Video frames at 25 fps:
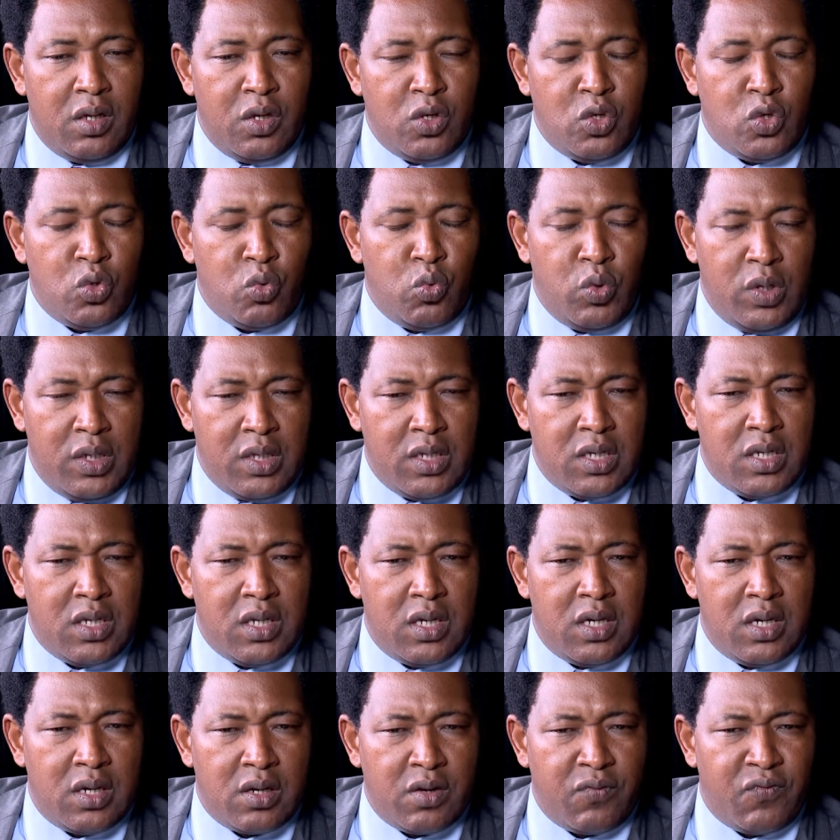we need
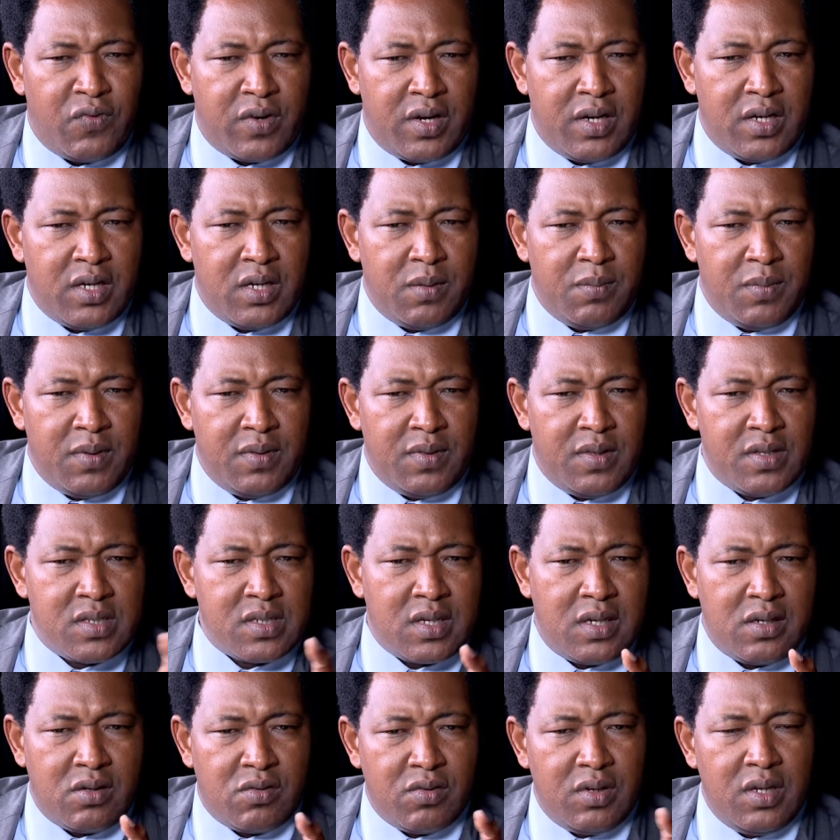a referendum in this
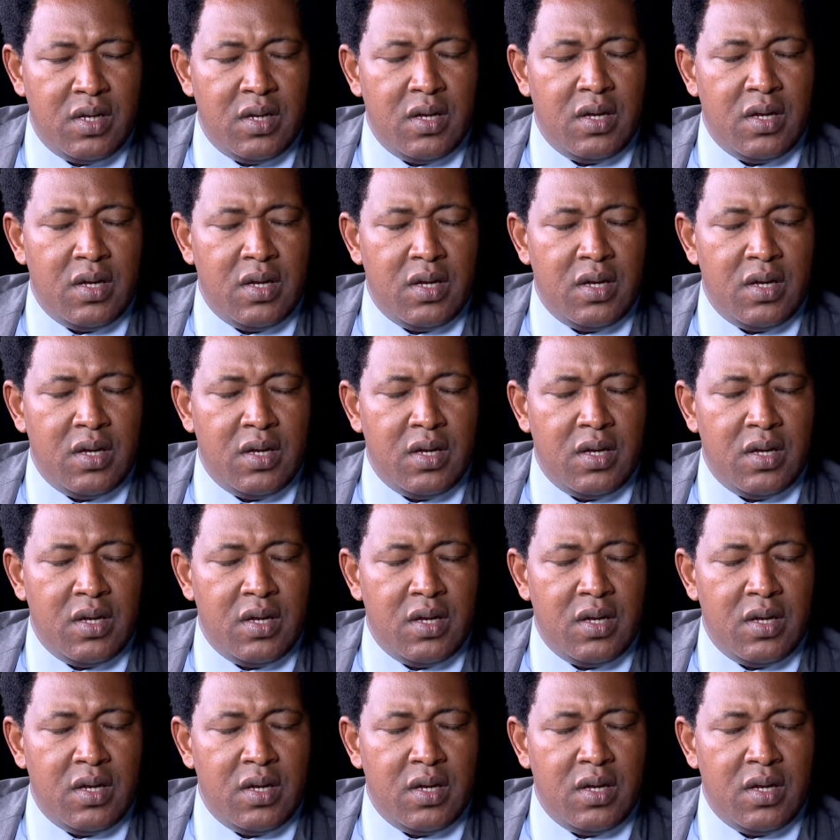country?